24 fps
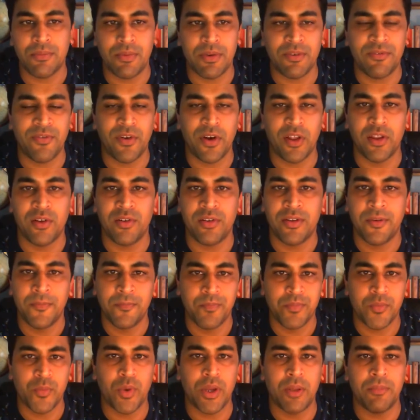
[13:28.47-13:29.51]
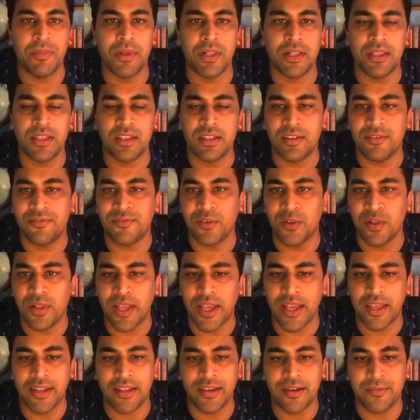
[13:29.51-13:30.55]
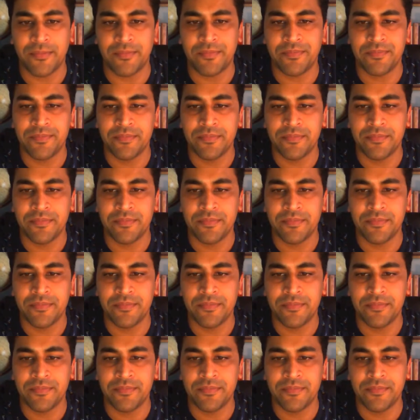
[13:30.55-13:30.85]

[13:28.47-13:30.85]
we followed when building the full adder.